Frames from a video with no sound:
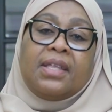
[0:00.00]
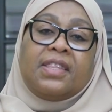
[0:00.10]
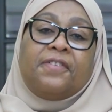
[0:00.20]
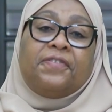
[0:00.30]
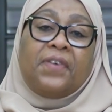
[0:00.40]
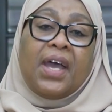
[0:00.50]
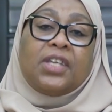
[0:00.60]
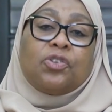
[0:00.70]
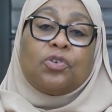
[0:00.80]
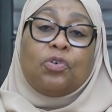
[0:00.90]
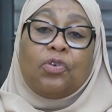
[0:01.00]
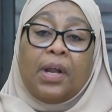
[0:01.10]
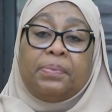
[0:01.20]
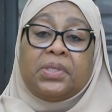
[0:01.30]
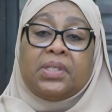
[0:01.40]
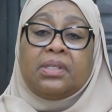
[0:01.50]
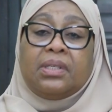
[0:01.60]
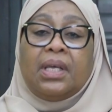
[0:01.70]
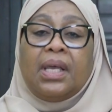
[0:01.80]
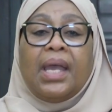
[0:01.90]
the fight on
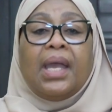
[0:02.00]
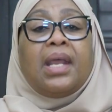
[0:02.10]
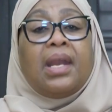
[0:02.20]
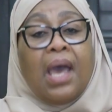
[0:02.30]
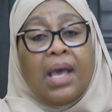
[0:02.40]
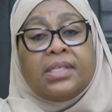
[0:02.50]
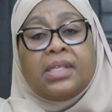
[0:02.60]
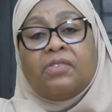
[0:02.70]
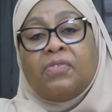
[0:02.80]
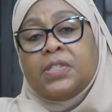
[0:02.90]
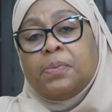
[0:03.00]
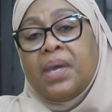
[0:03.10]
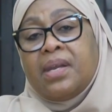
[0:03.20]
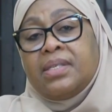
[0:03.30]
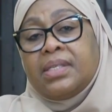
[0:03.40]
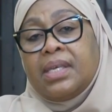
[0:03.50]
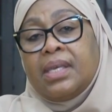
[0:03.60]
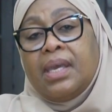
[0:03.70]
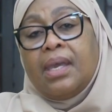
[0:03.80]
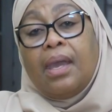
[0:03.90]
corruption and enhancing transparency
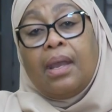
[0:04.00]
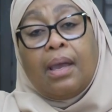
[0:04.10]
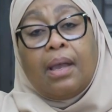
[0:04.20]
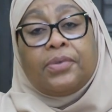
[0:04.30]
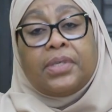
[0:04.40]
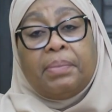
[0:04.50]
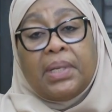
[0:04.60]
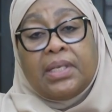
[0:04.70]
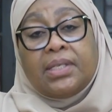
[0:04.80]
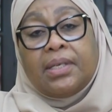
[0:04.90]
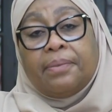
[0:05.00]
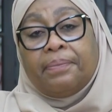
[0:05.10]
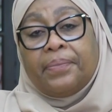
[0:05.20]
and accountability.